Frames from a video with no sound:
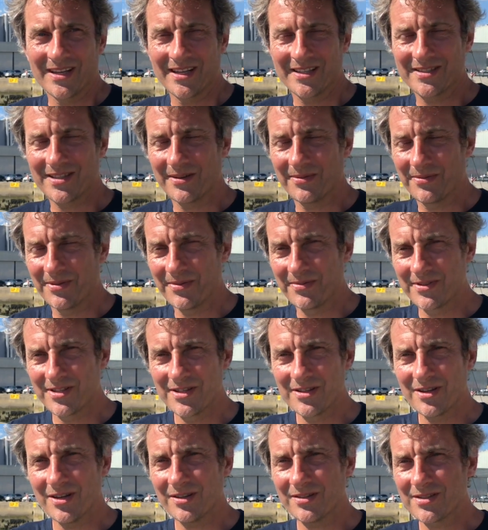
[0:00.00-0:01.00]
let's say
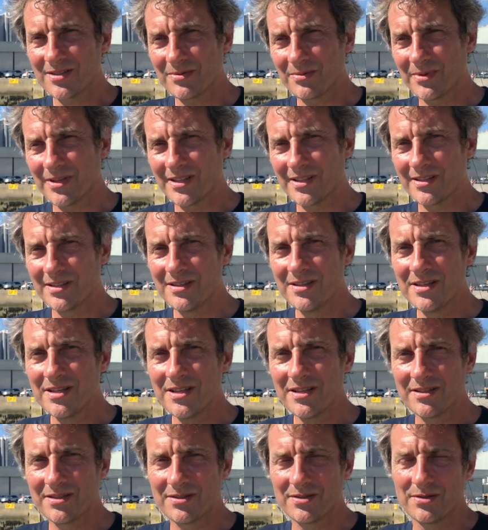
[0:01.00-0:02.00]
50 knots, we
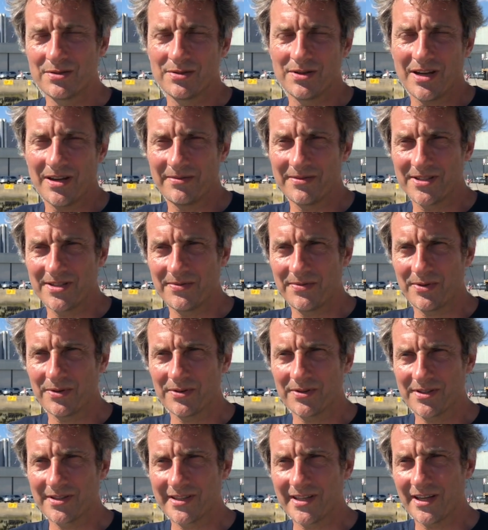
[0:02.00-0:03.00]
need to have
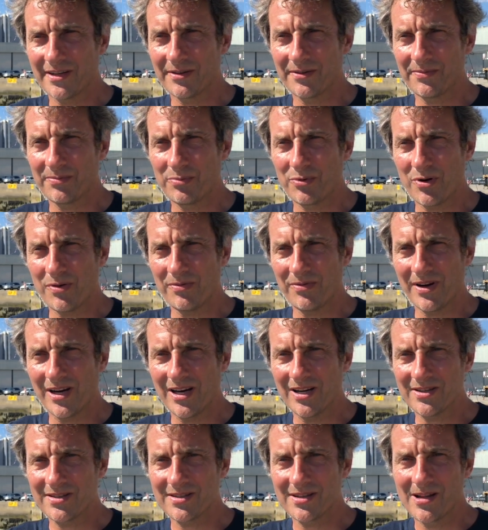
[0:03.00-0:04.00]
different kind of
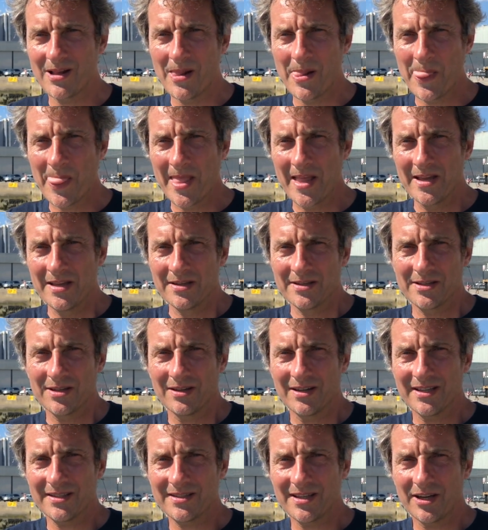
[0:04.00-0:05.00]
profiles.
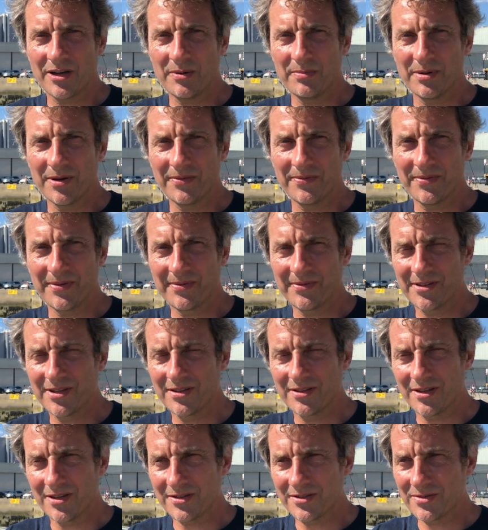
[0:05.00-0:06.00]
So let's say above 50
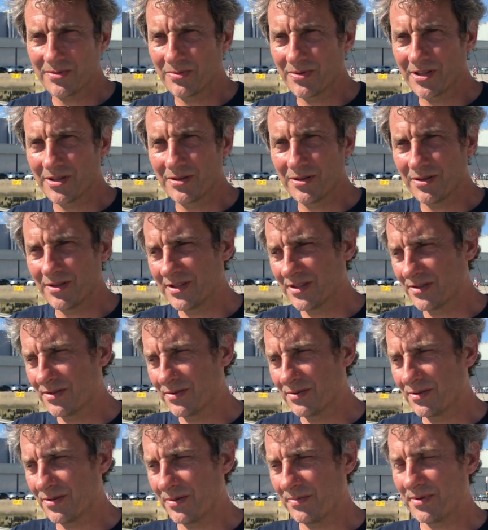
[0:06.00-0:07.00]
knots, we go
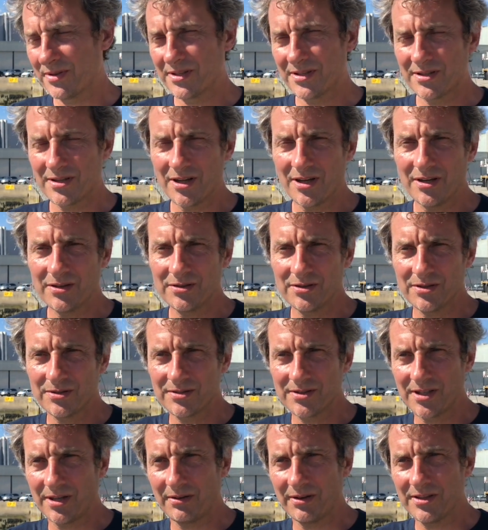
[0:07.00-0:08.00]
into a bit
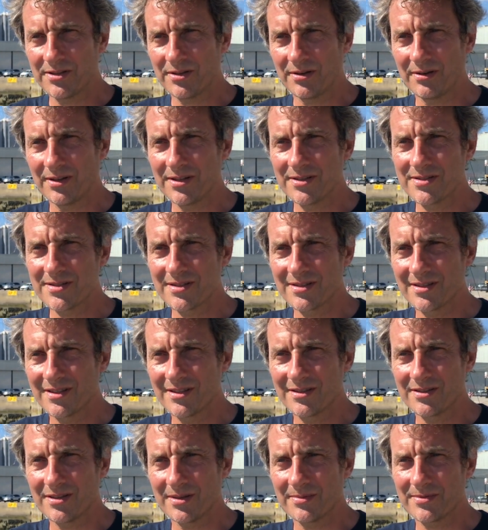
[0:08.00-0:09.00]
unknown territories
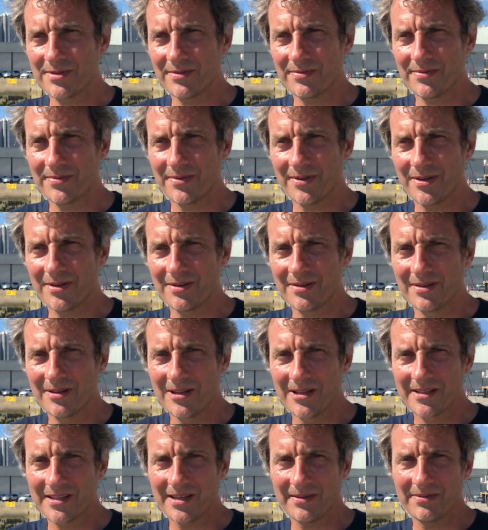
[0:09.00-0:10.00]
in terms of
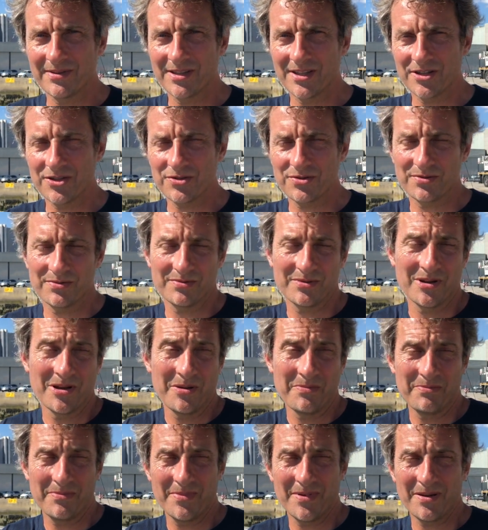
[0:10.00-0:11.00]
cavitation.
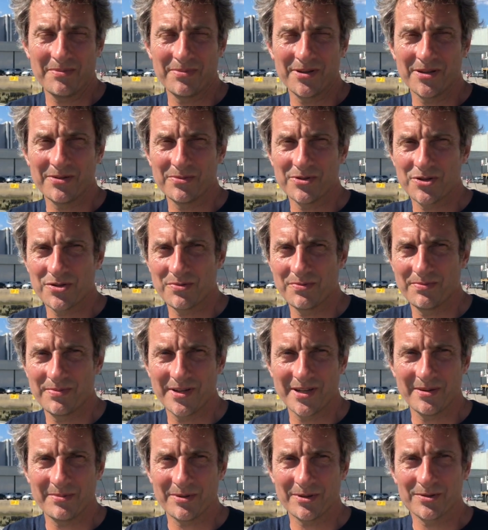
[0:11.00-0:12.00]
Maybe we should
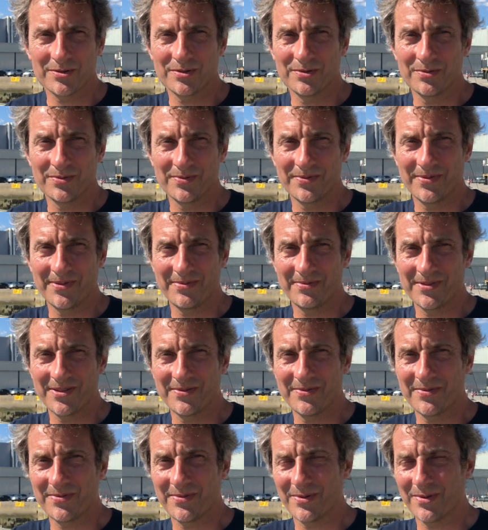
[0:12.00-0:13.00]
be able to do
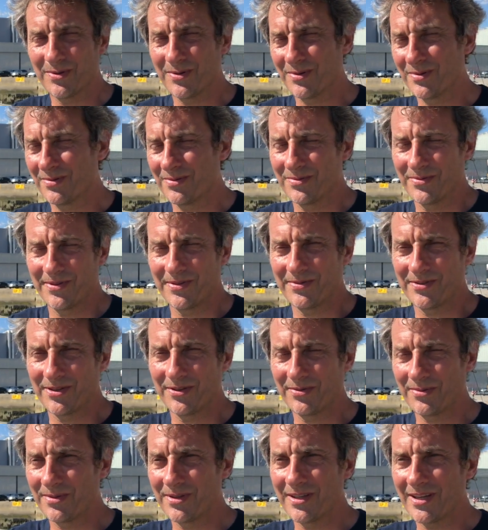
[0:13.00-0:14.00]
54,
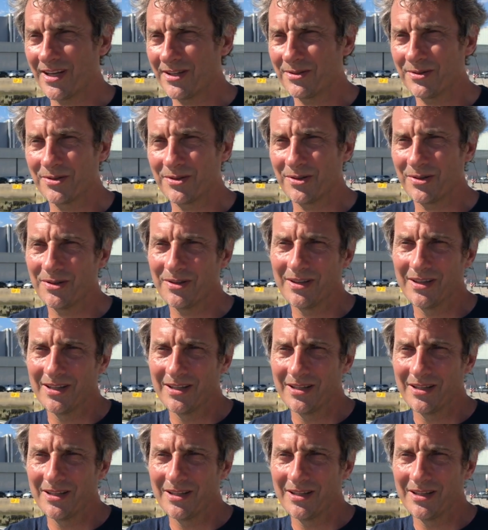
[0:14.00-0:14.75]
53, I don't know.